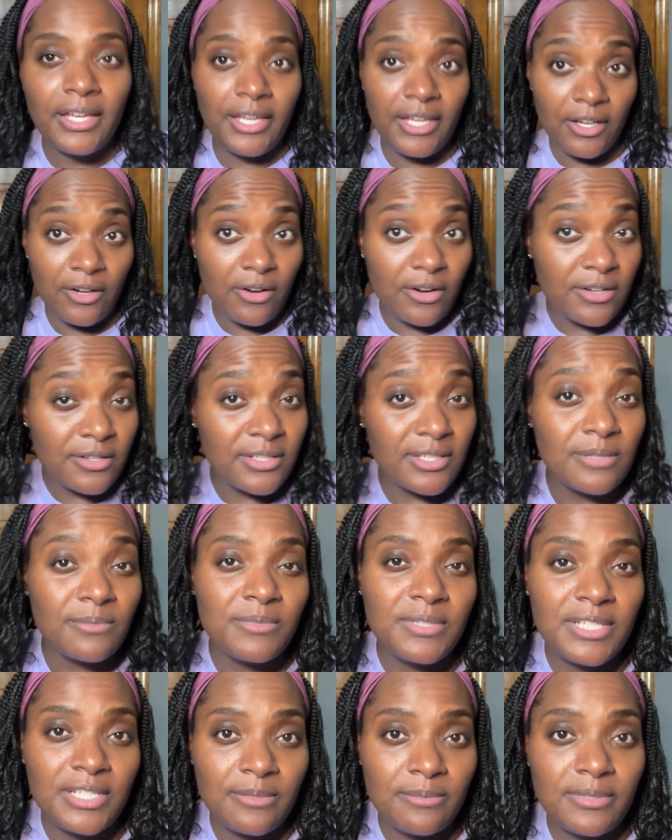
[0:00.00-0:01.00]
Here are some
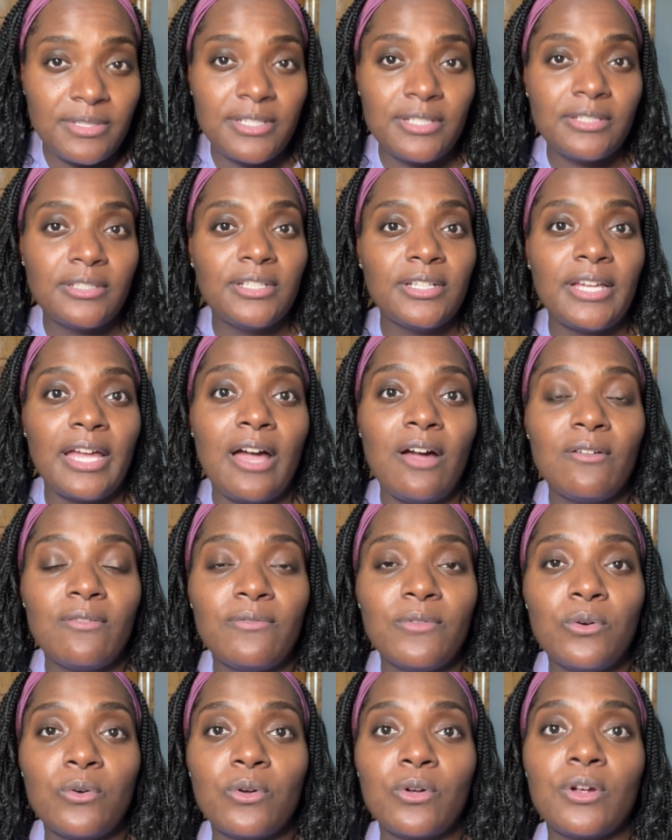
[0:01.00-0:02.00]
tips to look out
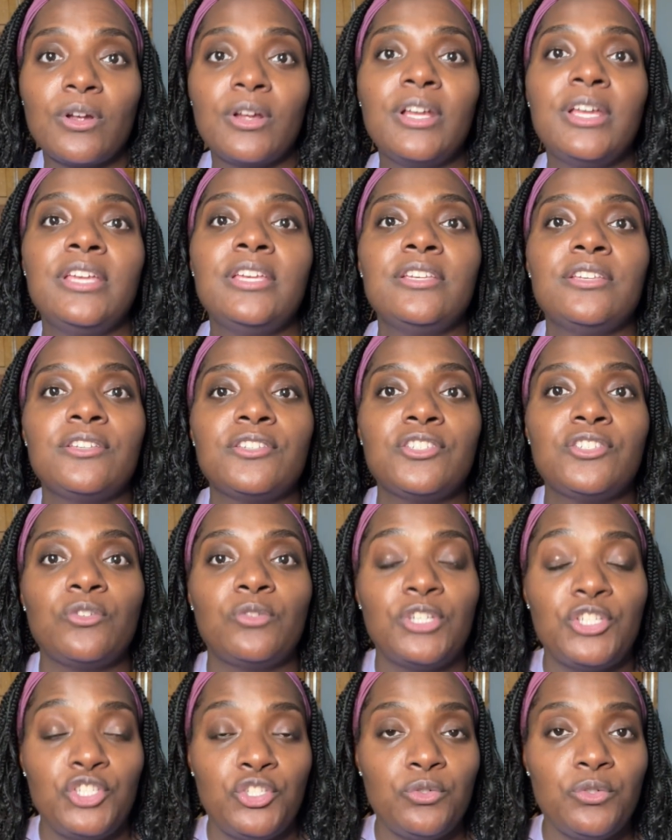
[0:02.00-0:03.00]
for so
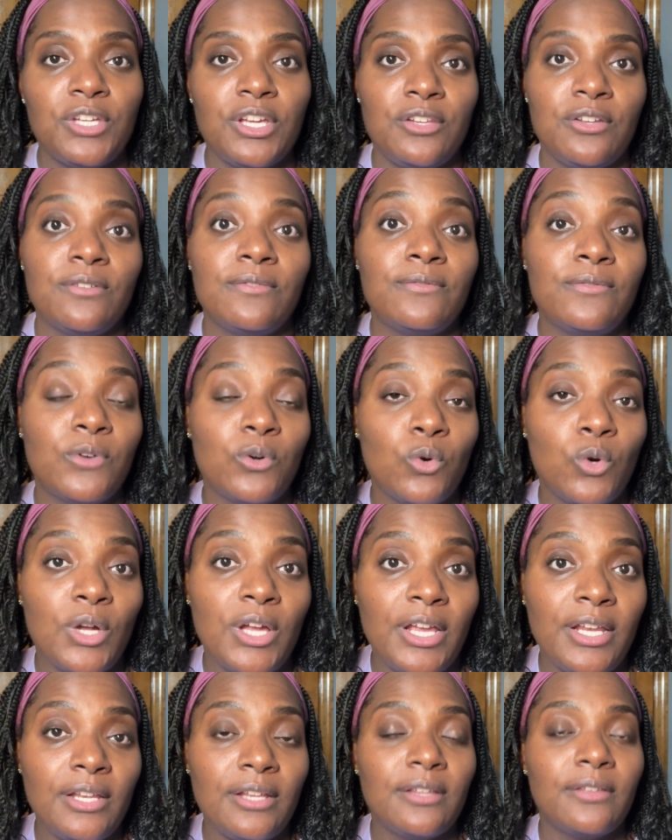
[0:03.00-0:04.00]
that you can
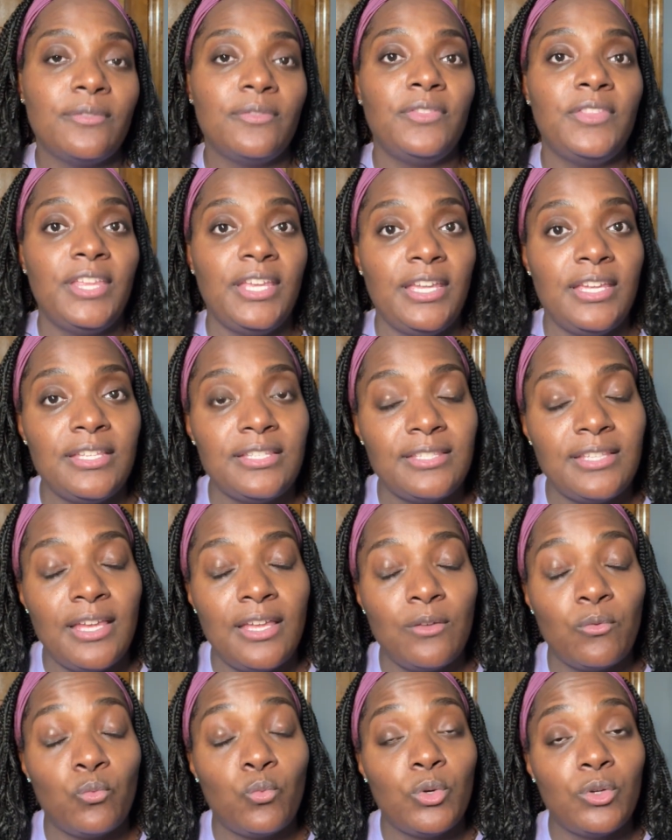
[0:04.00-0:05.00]
avoid things
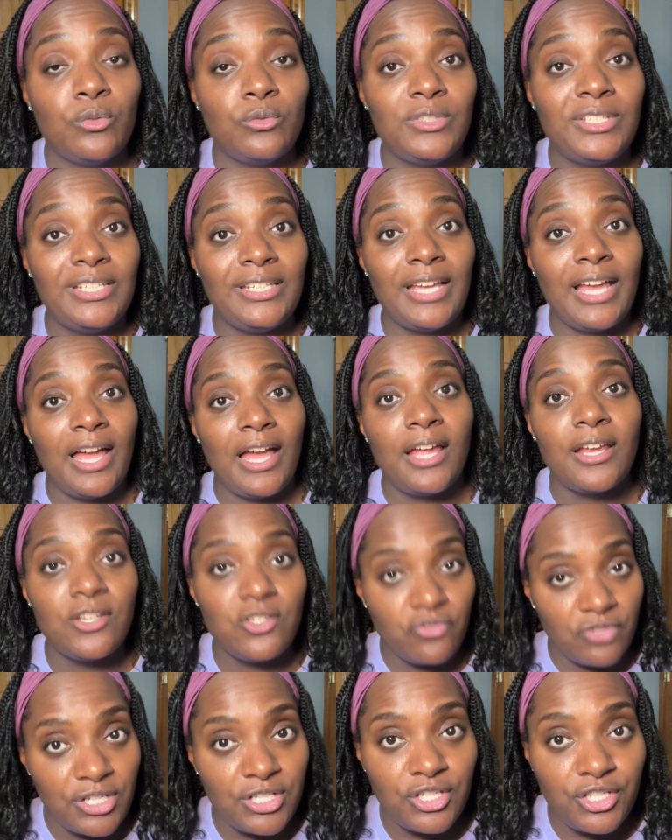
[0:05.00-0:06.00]
that will
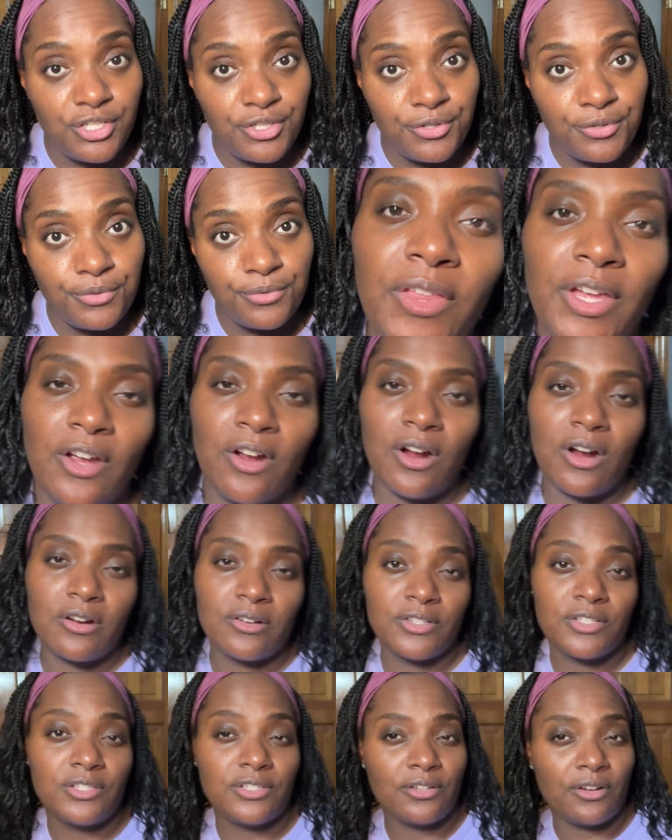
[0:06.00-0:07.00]
dehydrate you. There
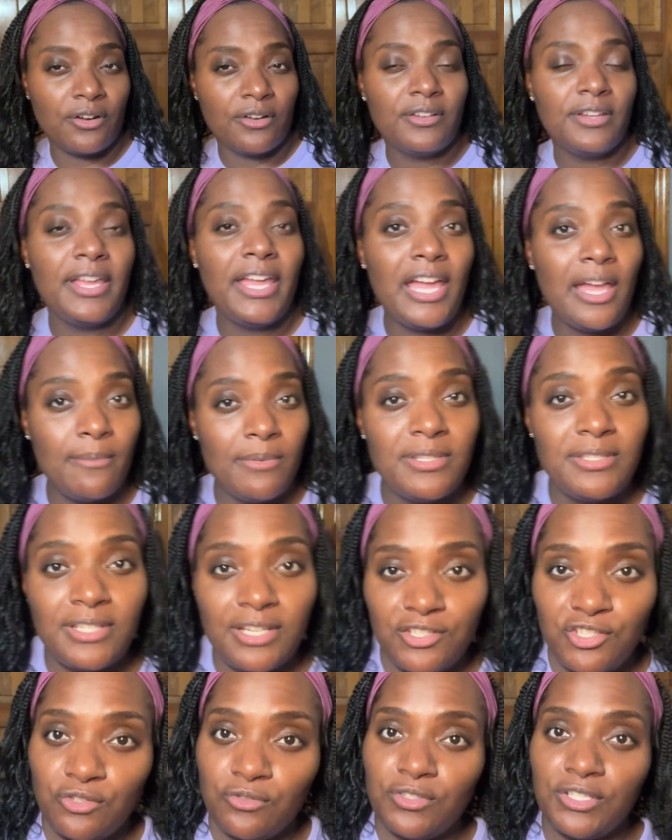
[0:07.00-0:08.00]
are certain habits
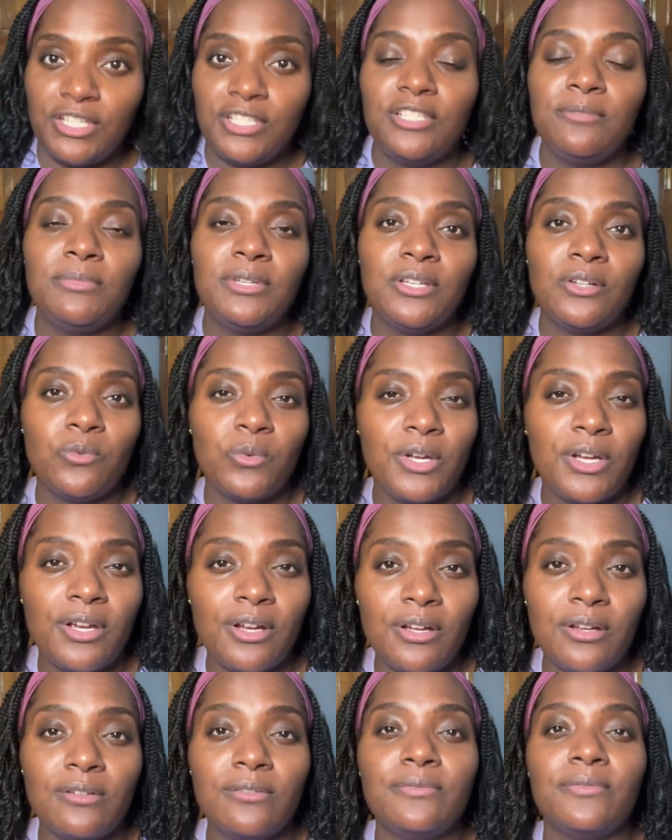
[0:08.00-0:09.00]
that you need to be
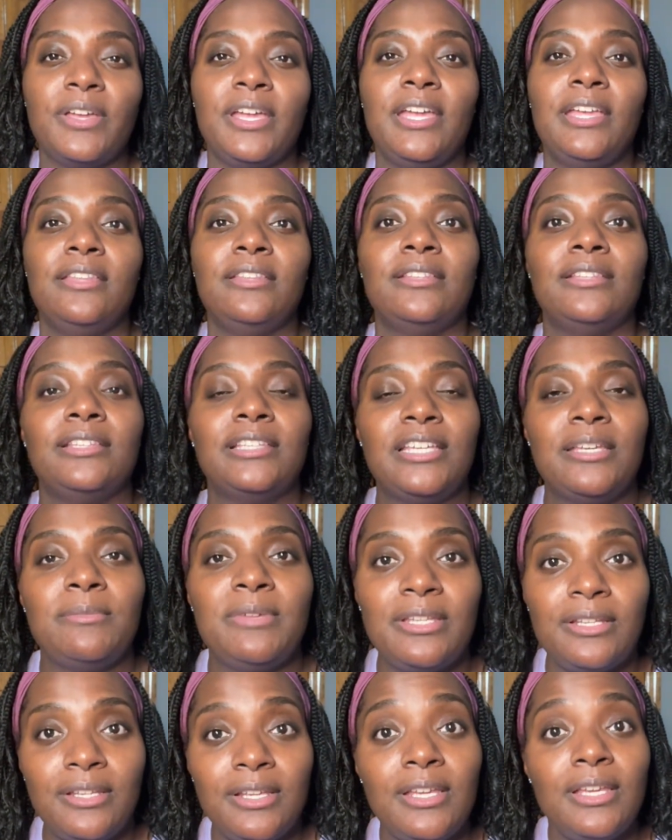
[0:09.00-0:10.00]
aware of and
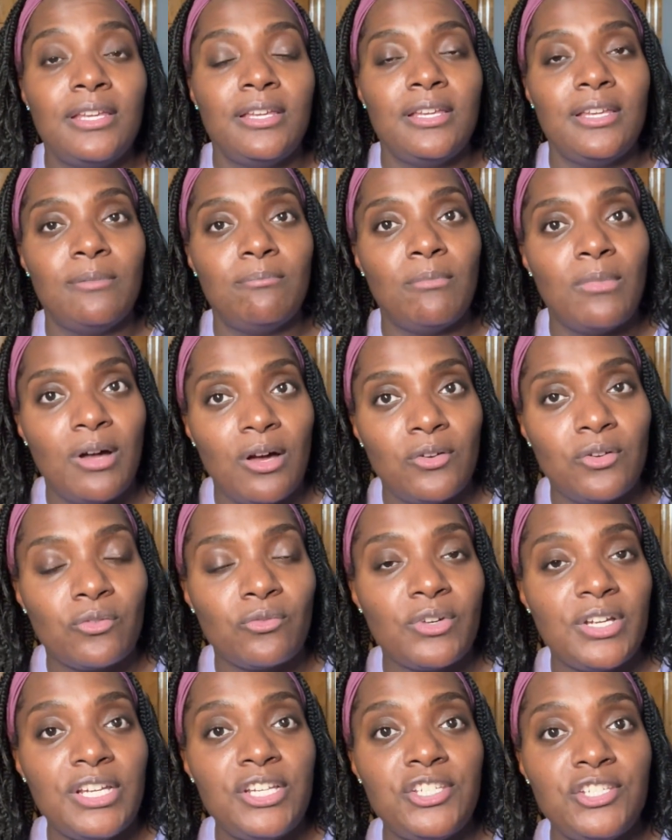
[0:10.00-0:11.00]
limit in
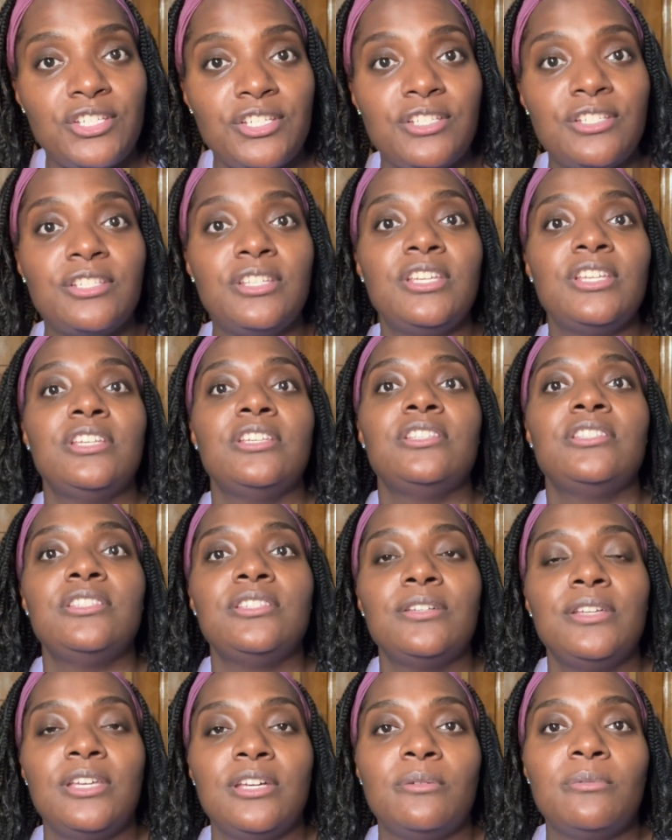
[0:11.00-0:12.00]
moderation
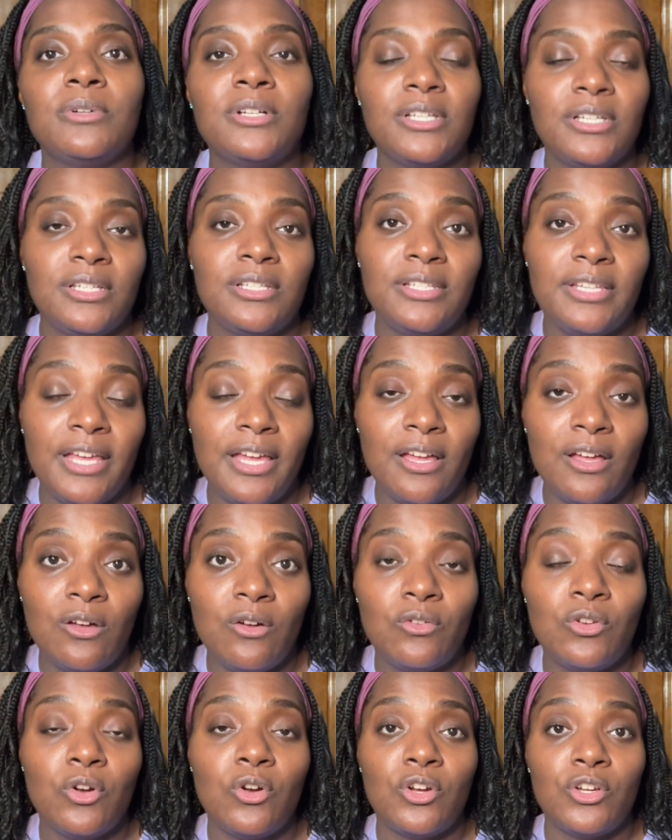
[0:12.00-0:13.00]
to help cut
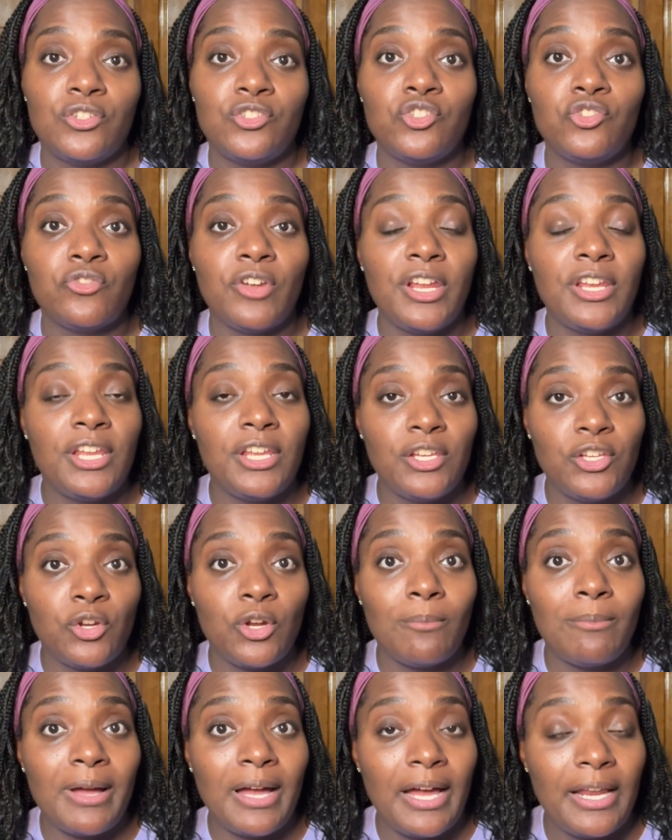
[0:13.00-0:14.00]
down on draining
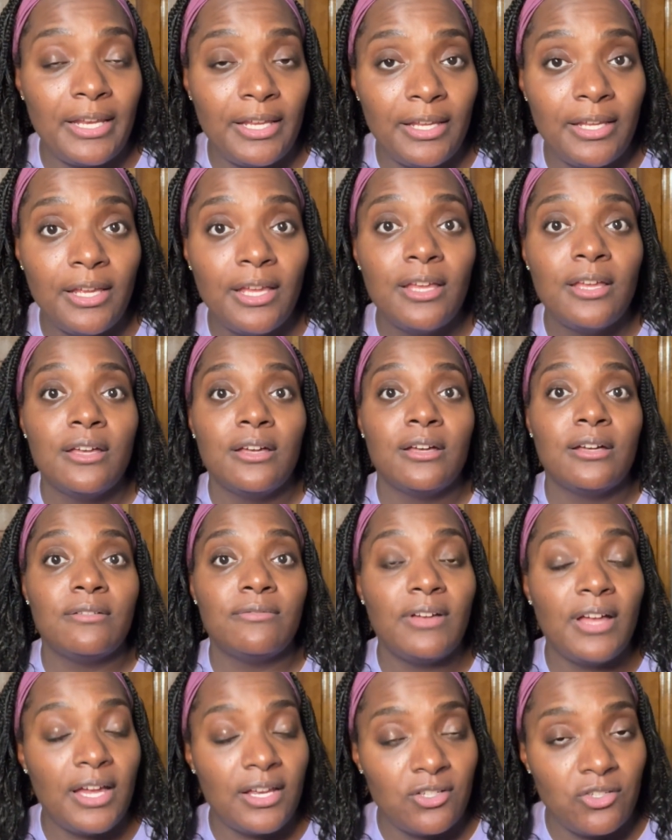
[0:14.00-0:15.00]
your body of
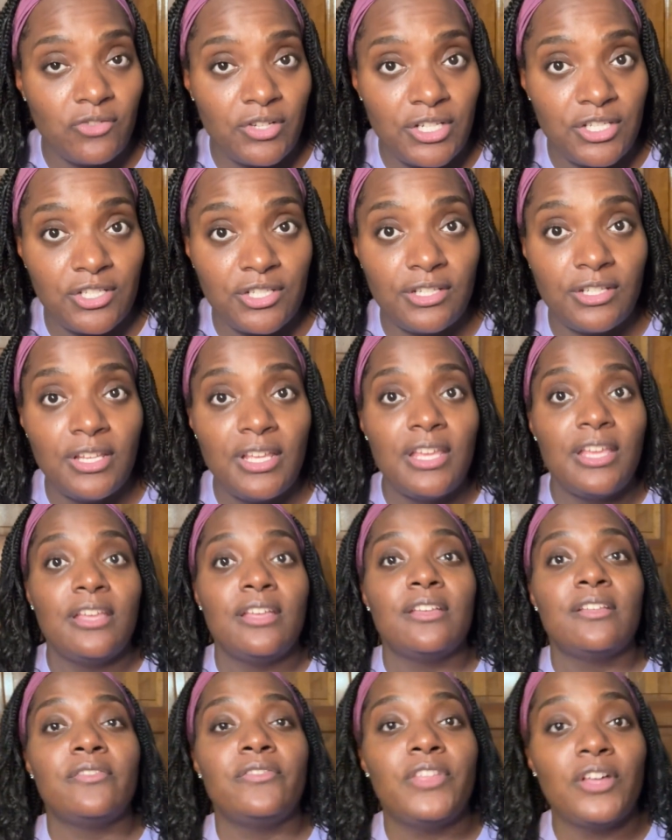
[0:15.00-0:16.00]
hydration.
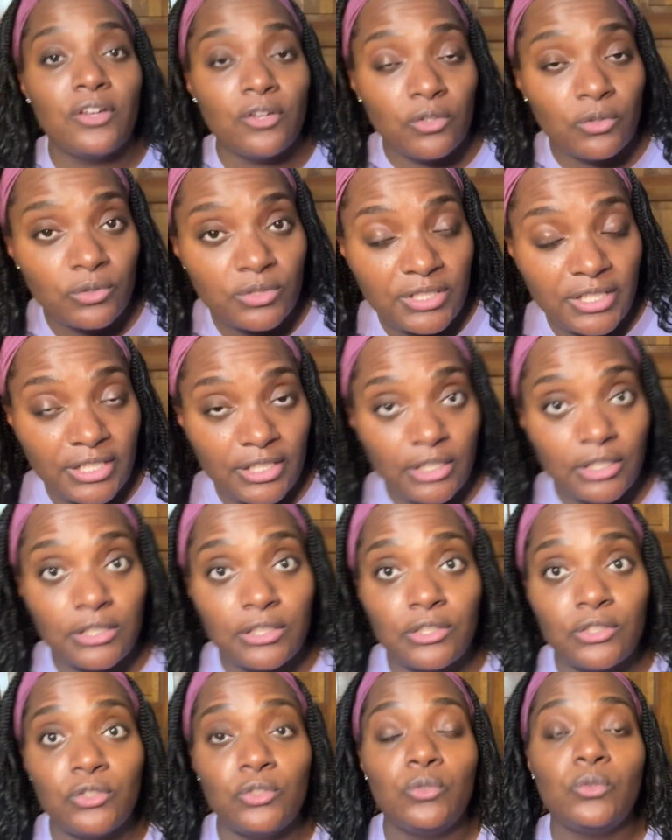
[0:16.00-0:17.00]
Those
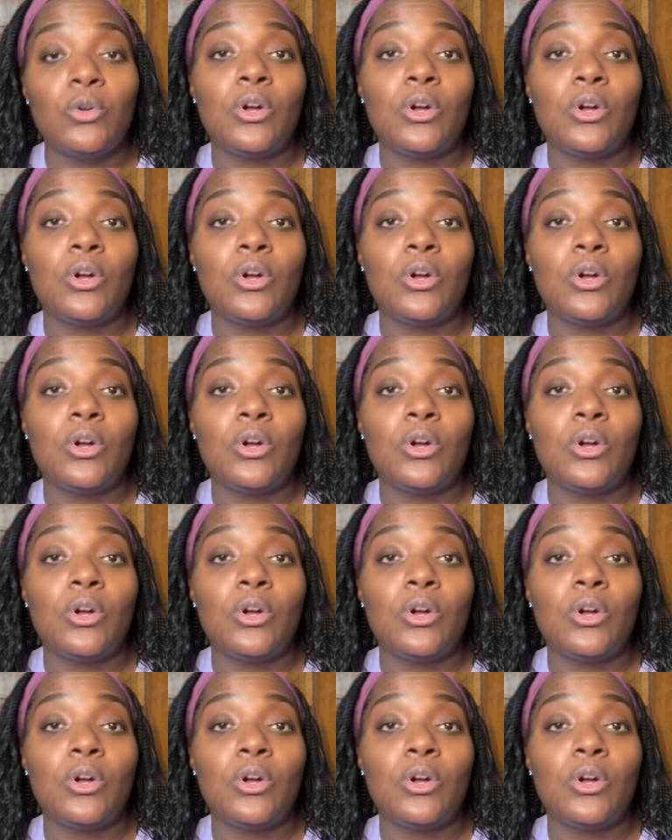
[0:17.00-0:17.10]
include